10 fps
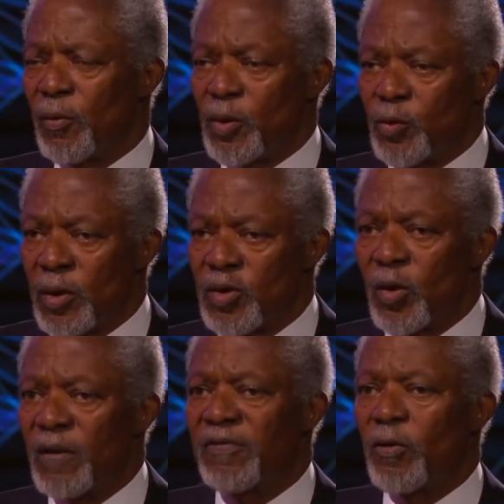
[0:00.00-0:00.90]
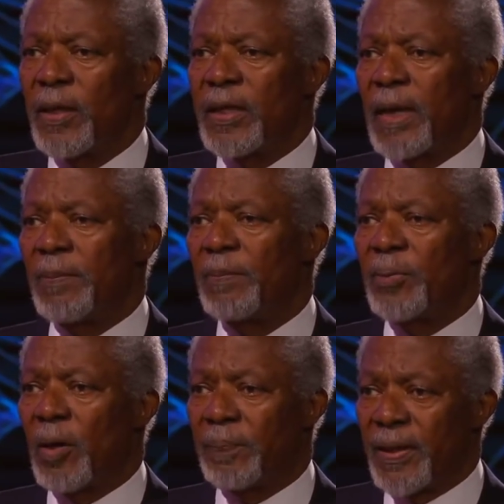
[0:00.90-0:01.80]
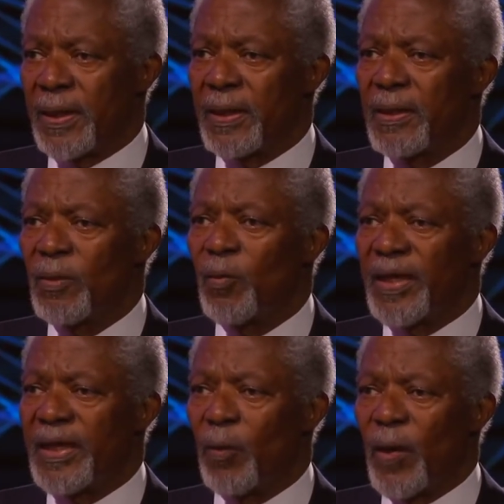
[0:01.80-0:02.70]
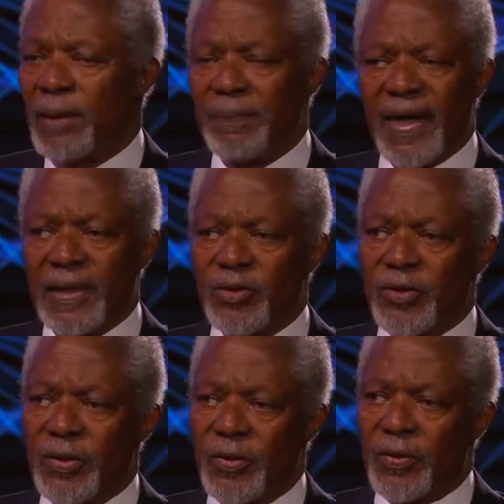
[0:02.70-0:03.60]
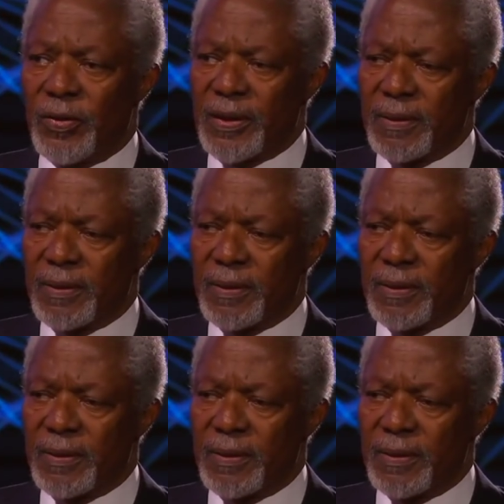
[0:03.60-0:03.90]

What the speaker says: which was not followed up properly when they went back to New York.